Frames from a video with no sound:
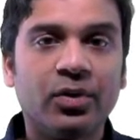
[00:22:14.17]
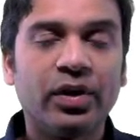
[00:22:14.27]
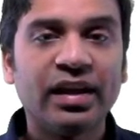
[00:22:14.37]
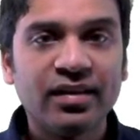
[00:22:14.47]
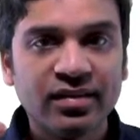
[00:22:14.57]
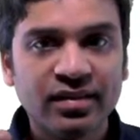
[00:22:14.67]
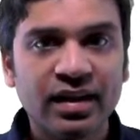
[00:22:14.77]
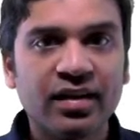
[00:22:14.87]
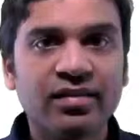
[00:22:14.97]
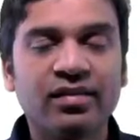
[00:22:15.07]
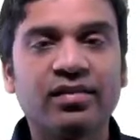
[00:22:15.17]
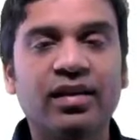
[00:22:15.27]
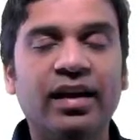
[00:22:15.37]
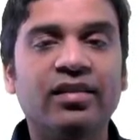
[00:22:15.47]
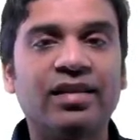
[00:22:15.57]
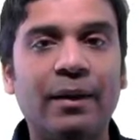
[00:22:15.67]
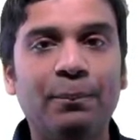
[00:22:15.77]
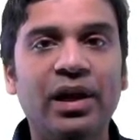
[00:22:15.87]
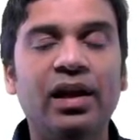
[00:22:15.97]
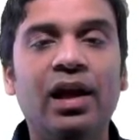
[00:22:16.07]
Okay, this class is like a
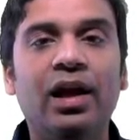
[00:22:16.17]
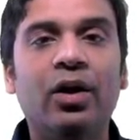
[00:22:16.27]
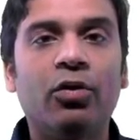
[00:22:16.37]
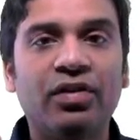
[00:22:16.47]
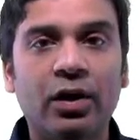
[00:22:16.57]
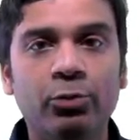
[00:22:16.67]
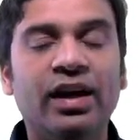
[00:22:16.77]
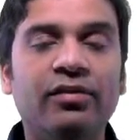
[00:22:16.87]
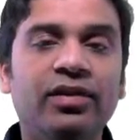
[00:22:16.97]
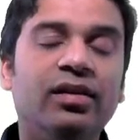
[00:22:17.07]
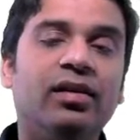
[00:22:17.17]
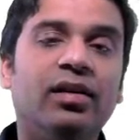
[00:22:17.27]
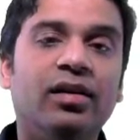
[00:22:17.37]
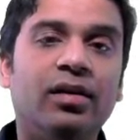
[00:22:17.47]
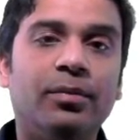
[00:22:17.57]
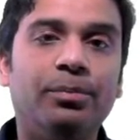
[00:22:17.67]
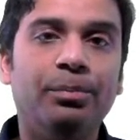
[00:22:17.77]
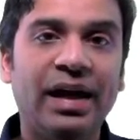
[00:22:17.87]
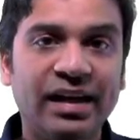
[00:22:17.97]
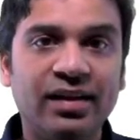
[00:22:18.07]
sample of how we have the
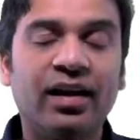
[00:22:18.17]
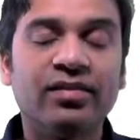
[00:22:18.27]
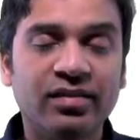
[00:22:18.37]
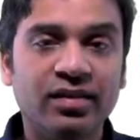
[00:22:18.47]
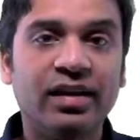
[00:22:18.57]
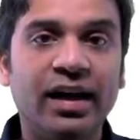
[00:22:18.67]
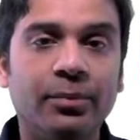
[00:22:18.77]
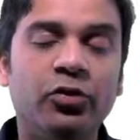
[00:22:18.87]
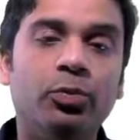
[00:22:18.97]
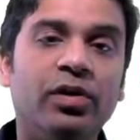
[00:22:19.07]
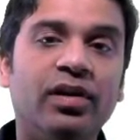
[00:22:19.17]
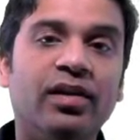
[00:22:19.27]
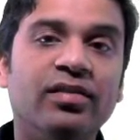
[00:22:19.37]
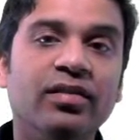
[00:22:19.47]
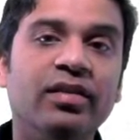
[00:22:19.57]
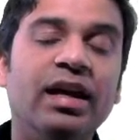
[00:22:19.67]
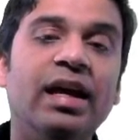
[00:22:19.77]
paid classes, the Gradeup Super classes,